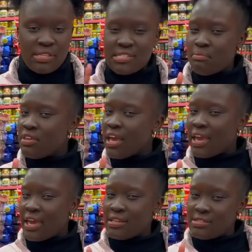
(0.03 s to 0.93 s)
something I
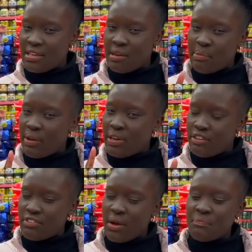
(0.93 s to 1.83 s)
can say about
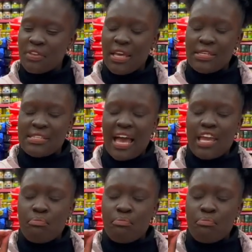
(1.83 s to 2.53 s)
liver is that it